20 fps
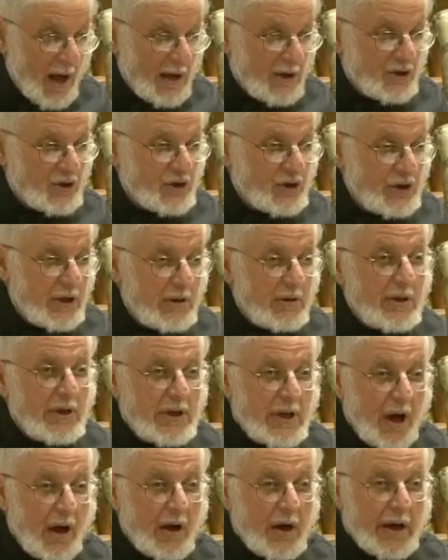still
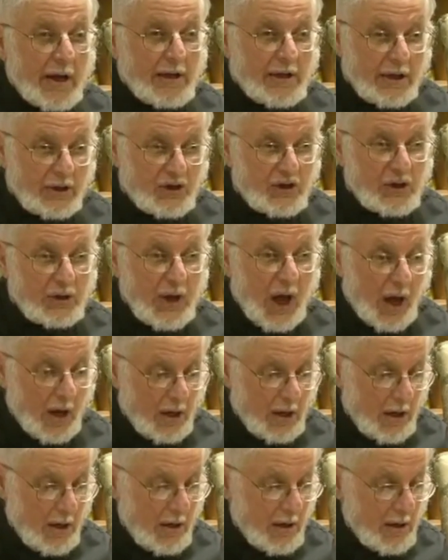young in its
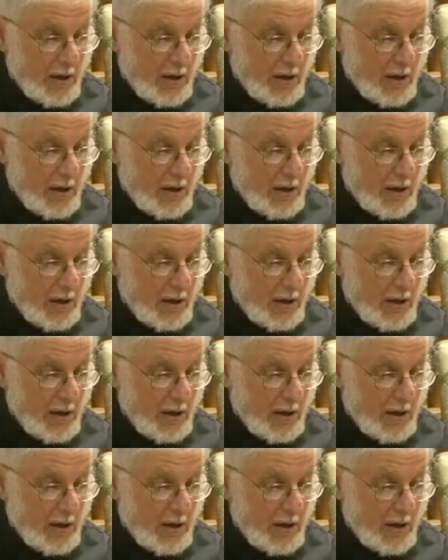luck.